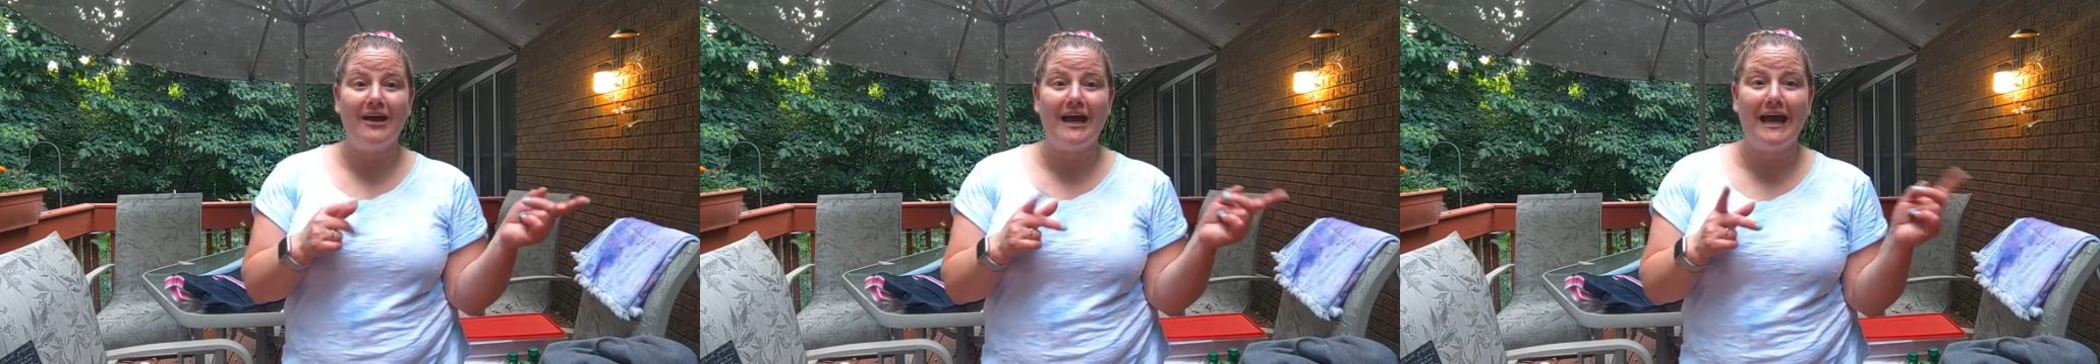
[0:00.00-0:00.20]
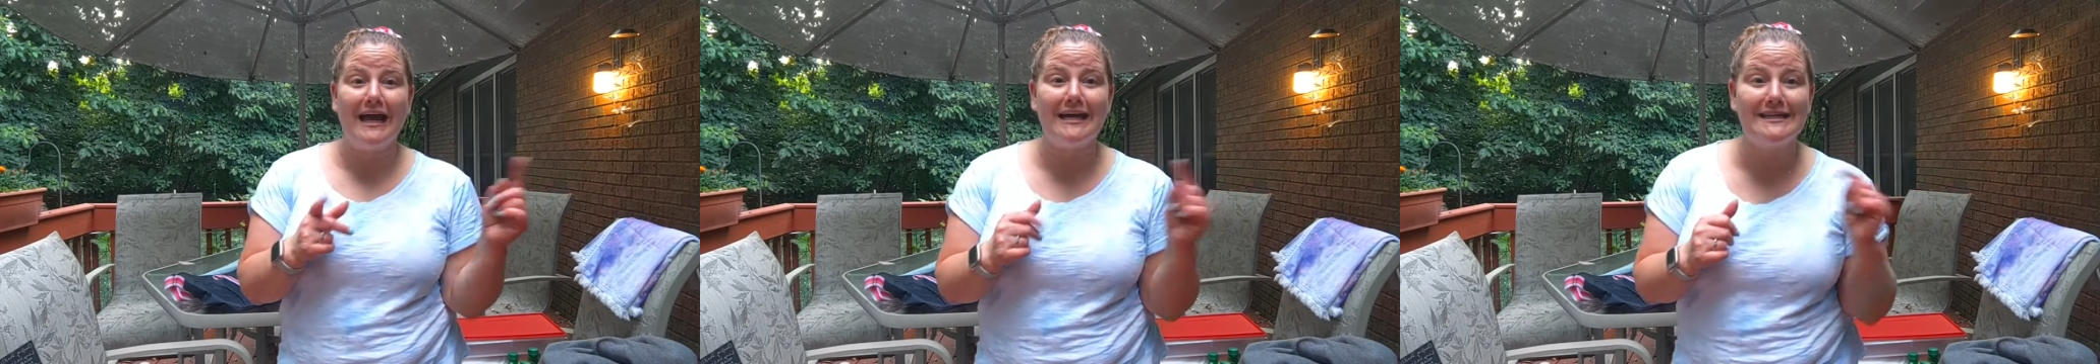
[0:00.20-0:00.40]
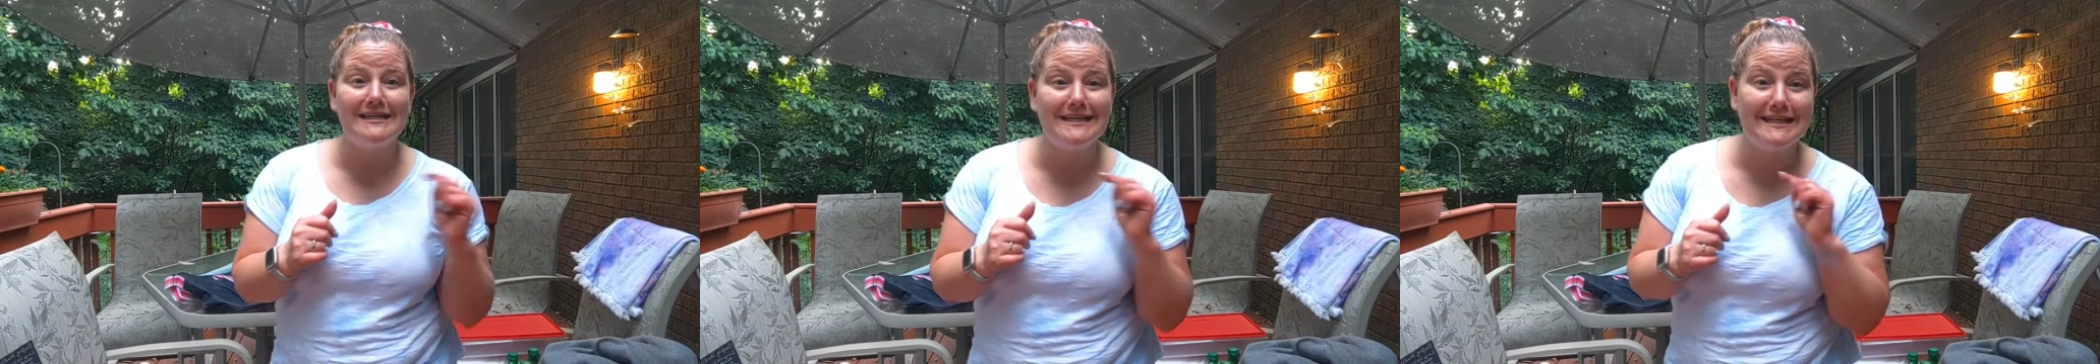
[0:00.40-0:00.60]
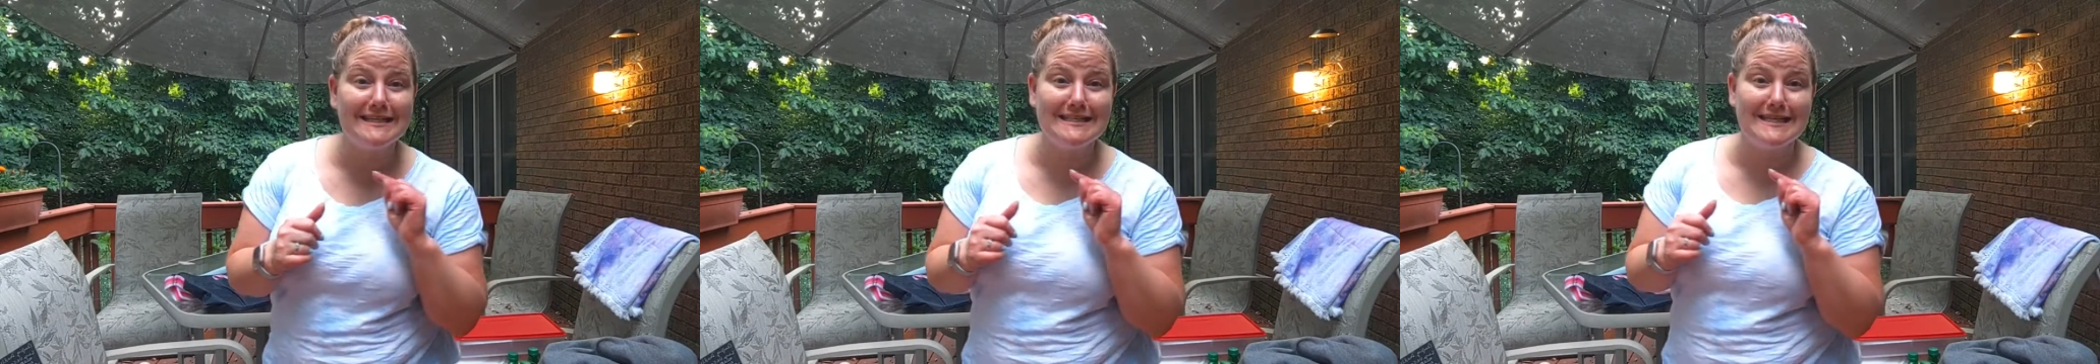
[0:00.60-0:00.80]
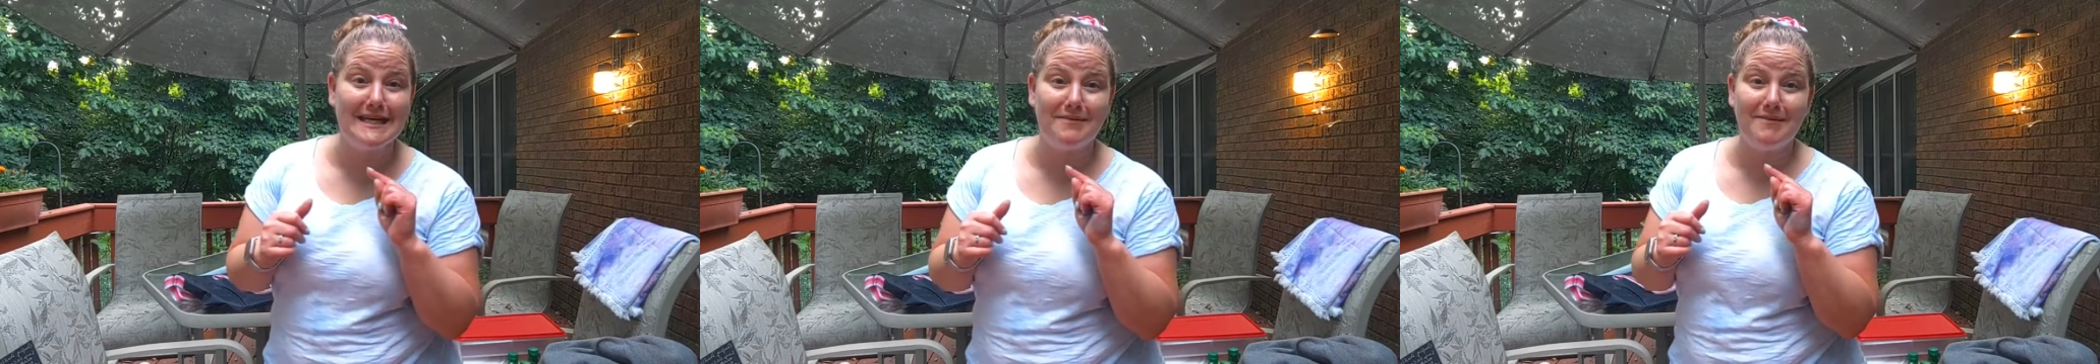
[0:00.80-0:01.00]
and you get a
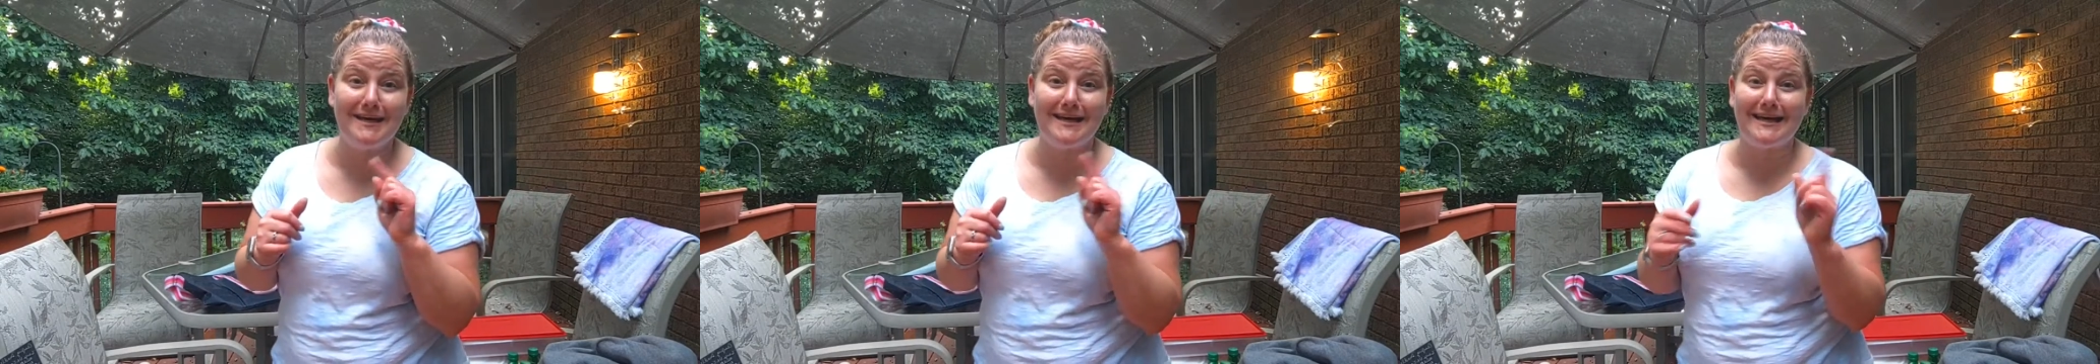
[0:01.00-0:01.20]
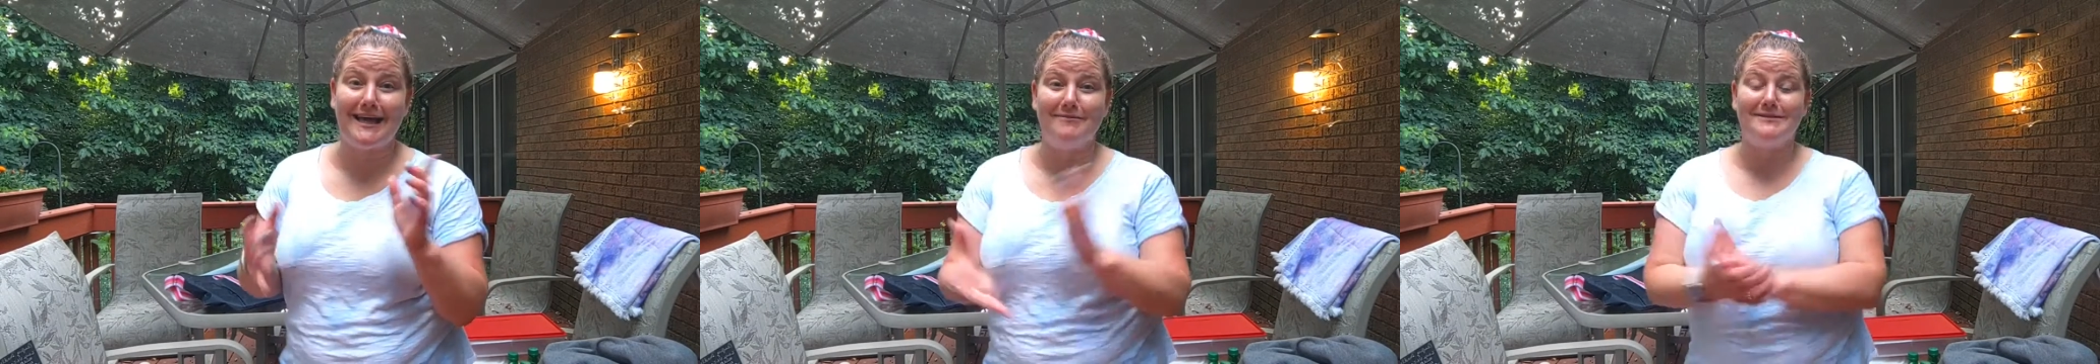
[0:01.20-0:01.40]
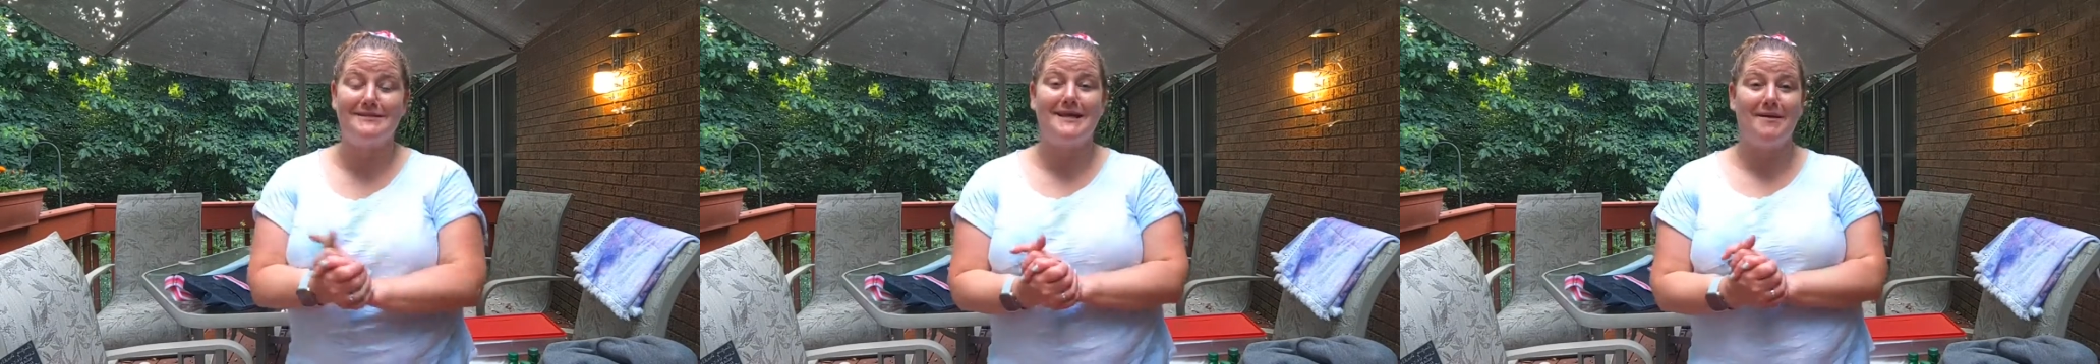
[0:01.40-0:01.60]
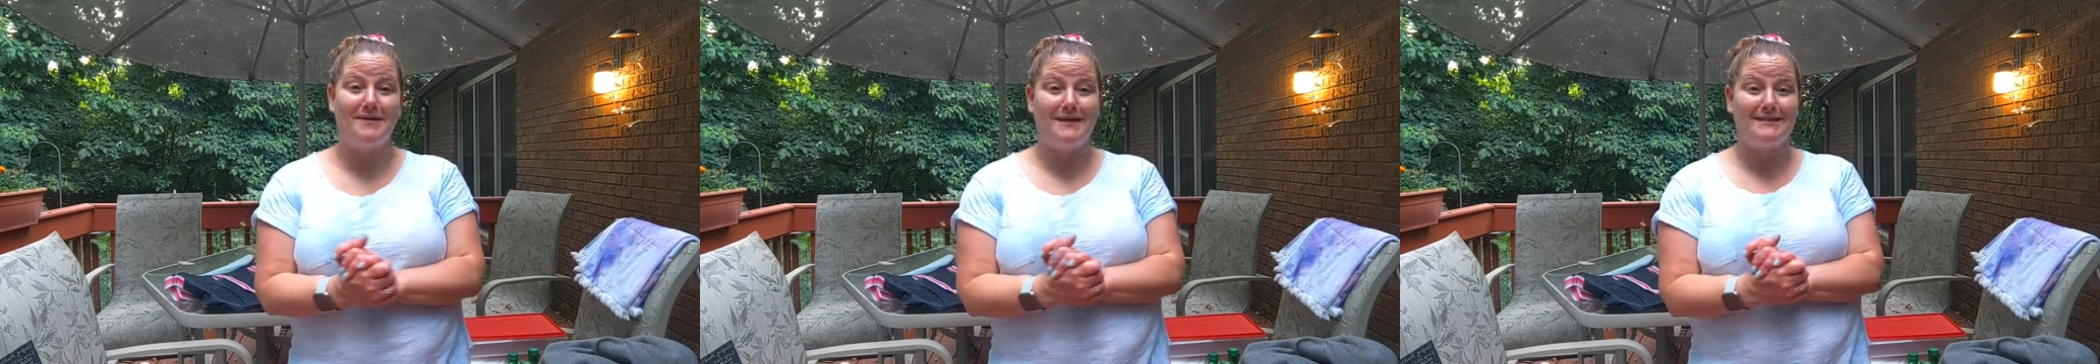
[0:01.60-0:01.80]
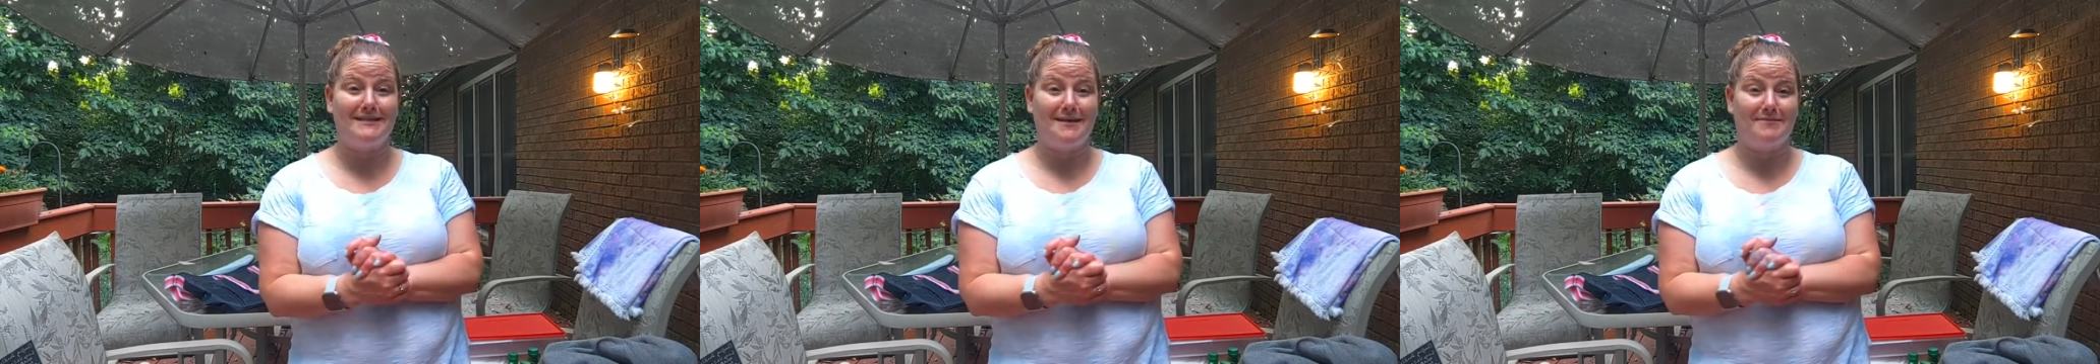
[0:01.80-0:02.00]
sneak peek at what's coming
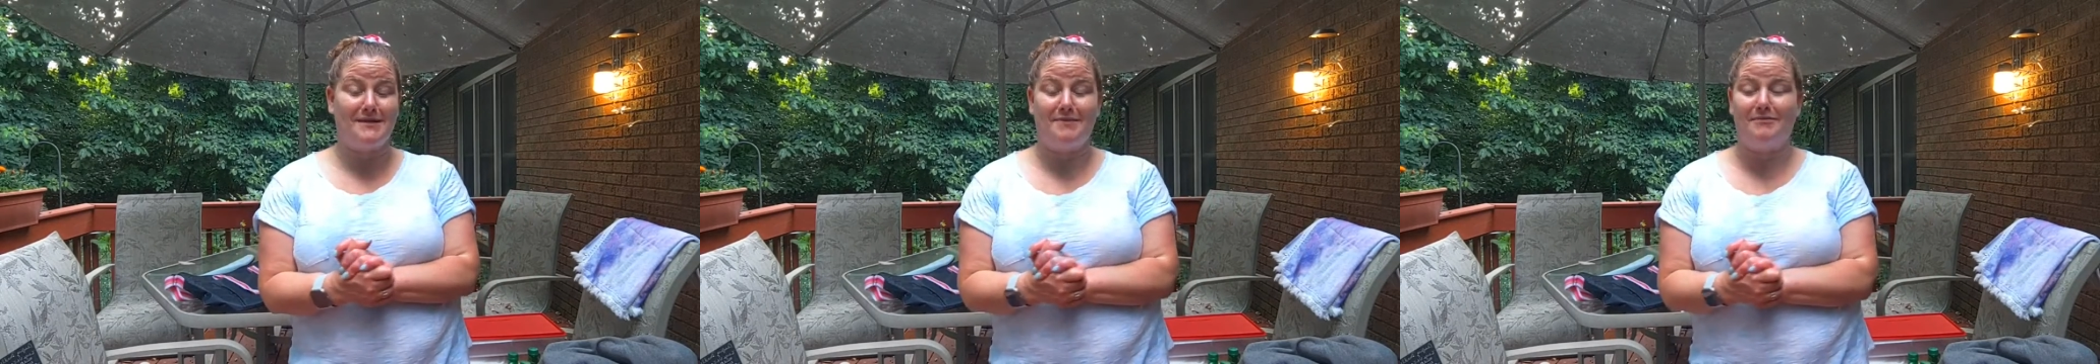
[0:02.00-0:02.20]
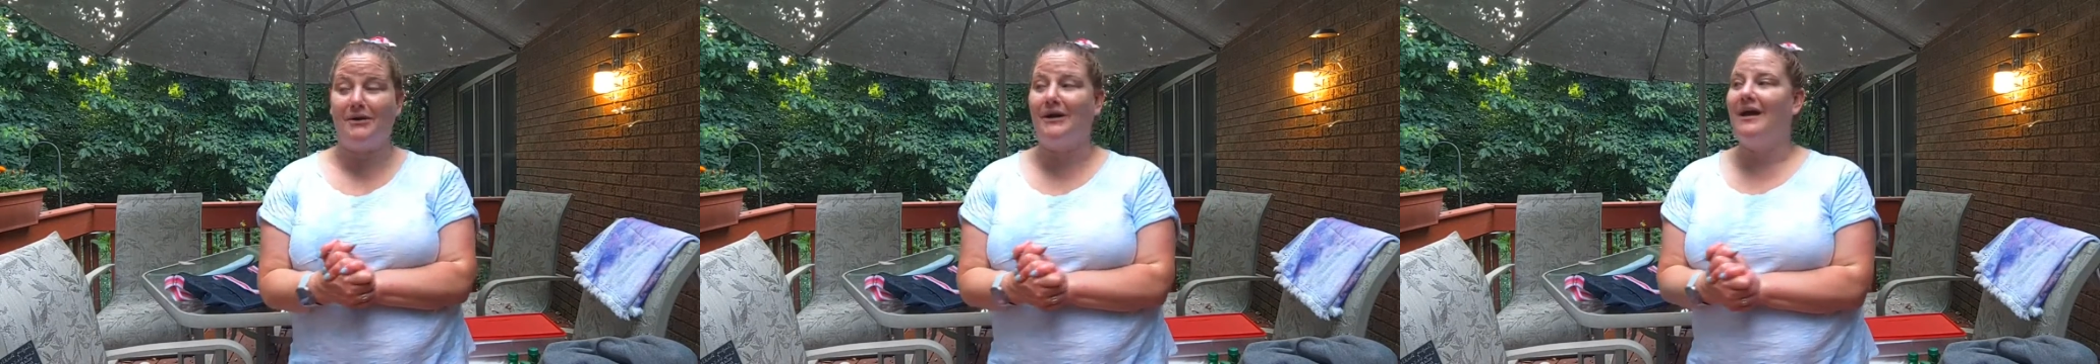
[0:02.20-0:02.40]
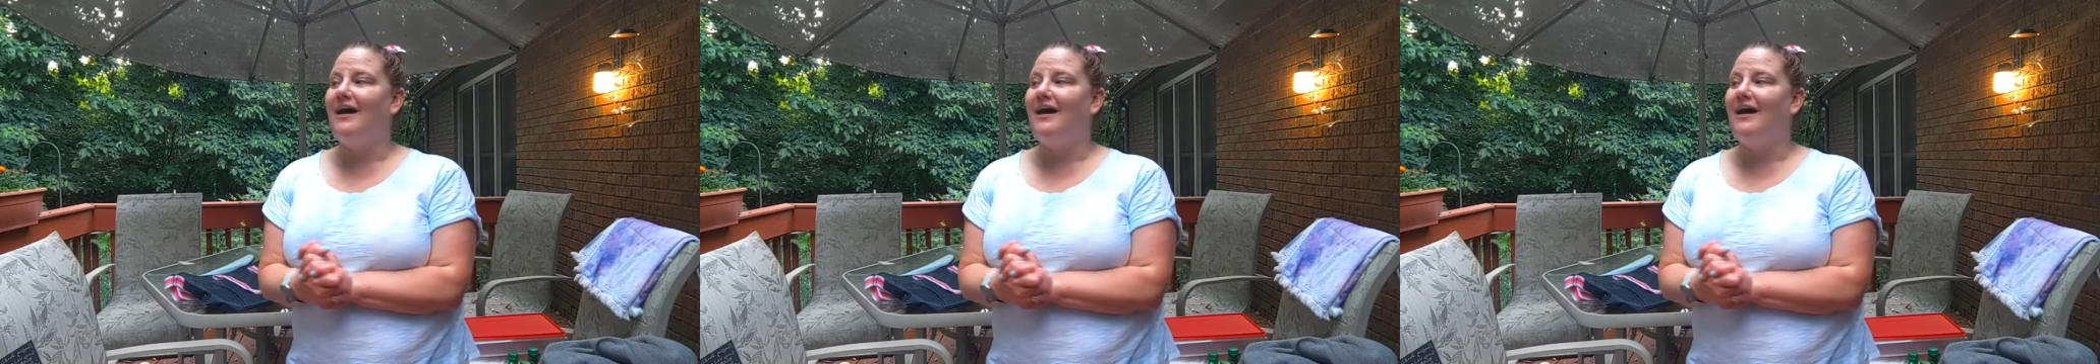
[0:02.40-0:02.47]
in September.